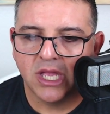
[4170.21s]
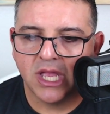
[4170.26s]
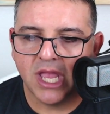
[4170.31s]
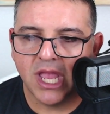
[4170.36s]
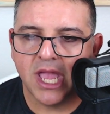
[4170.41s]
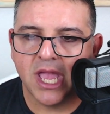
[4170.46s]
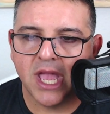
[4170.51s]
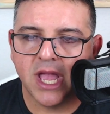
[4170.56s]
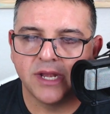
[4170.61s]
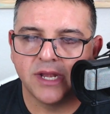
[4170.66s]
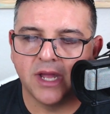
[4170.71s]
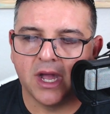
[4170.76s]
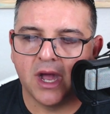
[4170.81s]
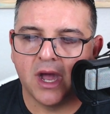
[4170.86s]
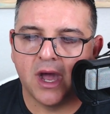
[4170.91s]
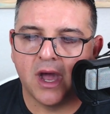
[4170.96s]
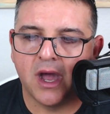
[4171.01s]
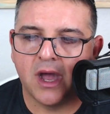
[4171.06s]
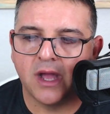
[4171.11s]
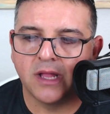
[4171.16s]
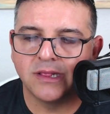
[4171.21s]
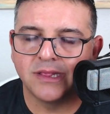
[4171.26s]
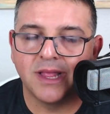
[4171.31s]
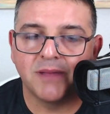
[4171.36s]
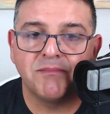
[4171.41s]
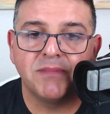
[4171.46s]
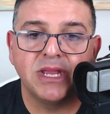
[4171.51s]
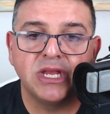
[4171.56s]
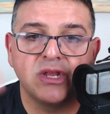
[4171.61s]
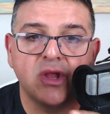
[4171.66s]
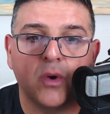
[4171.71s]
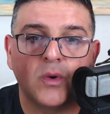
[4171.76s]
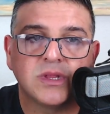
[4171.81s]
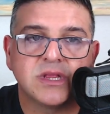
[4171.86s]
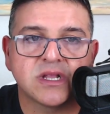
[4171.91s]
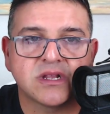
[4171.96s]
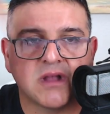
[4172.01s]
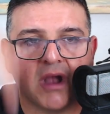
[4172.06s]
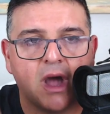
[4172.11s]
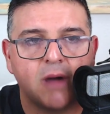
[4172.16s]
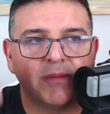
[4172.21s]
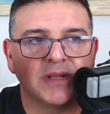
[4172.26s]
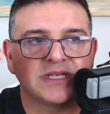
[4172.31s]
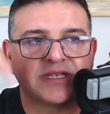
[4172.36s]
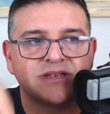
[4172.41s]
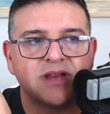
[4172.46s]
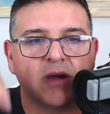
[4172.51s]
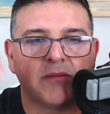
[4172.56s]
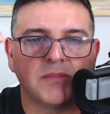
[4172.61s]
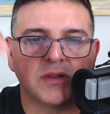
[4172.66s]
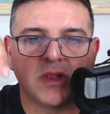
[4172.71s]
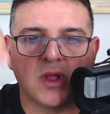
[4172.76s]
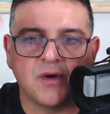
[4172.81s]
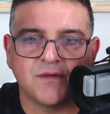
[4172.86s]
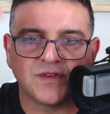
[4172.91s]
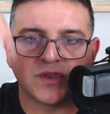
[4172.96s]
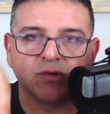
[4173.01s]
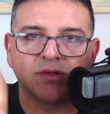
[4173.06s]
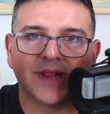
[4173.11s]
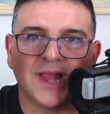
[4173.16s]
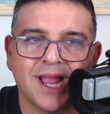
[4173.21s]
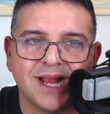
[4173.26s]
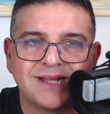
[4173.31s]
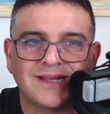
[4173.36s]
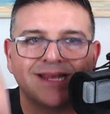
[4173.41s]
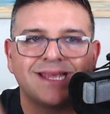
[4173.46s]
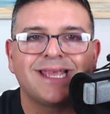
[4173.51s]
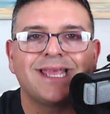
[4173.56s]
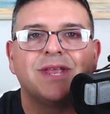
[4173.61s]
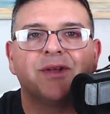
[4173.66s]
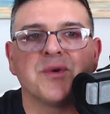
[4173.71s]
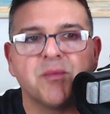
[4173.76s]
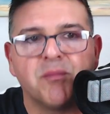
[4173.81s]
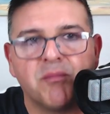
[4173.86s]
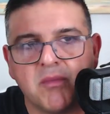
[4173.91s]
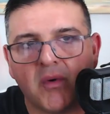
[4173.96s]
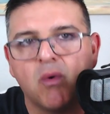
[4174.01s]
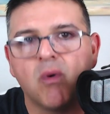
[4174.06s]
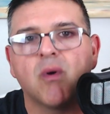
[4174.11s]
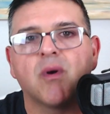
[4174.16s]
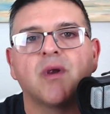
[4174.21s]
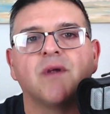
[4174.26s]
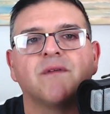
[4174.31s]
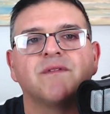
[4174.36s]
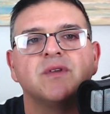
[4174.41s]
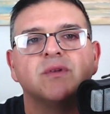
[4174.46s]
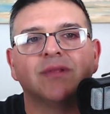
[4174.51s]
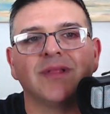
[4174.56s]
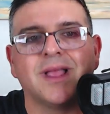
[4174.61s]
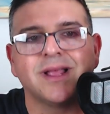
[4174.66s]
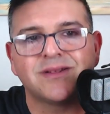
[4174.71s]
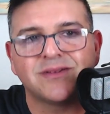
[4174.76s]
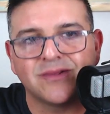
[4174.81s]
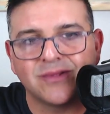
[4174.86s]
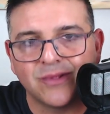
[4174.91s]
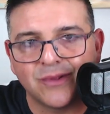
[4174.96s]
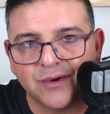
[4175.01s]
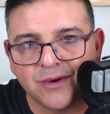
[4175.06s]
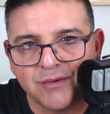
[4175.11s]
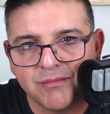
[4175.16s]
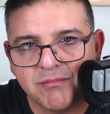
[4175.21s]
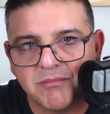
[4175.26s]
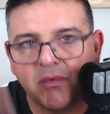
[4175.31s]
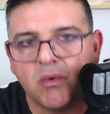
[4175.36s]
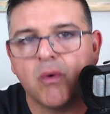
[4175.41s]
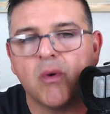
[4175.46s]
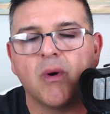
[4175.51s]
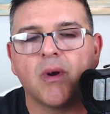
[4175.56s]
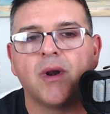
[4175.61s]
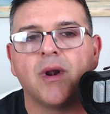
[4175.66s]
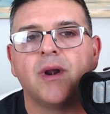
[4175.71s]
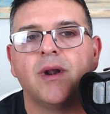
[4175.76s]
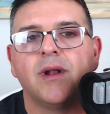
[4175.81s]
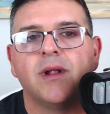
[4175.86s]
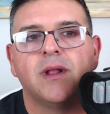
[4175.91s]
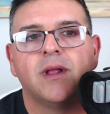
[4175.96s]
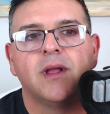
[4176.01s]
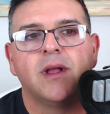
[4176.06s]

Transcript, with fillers: And uh, let me know in the comments down below if you'd like to hear more, if you'd like to learn more